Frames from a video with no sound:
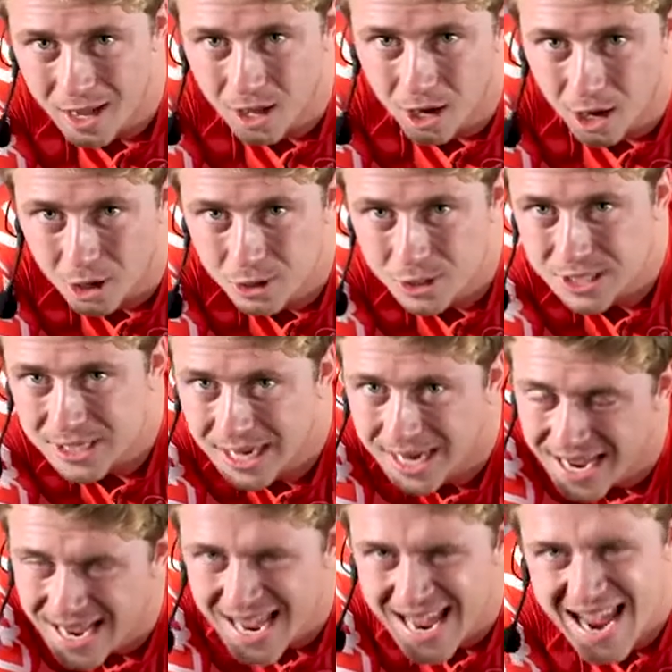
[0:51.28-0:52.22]
close,
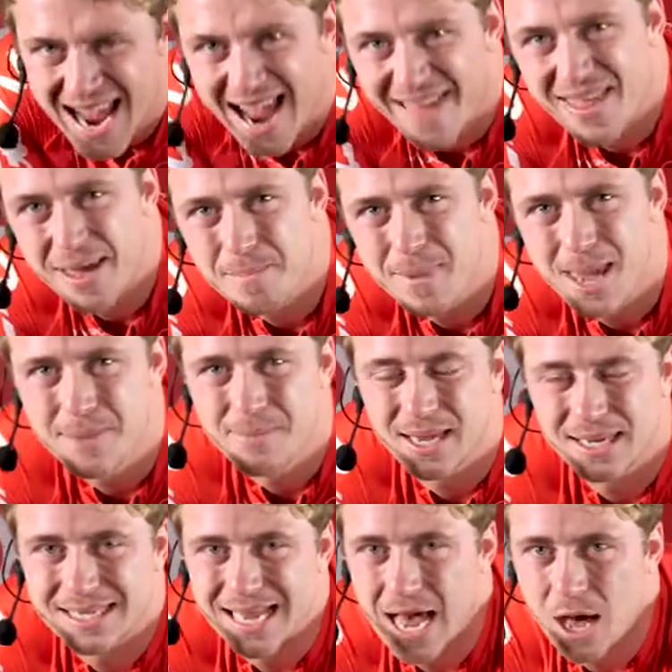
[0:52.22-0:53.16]
and then
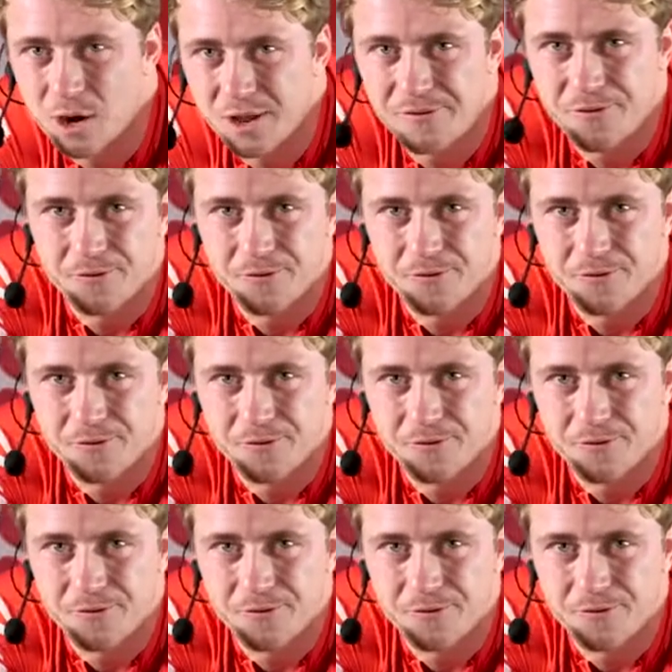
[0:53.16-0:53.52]
maybe a towel if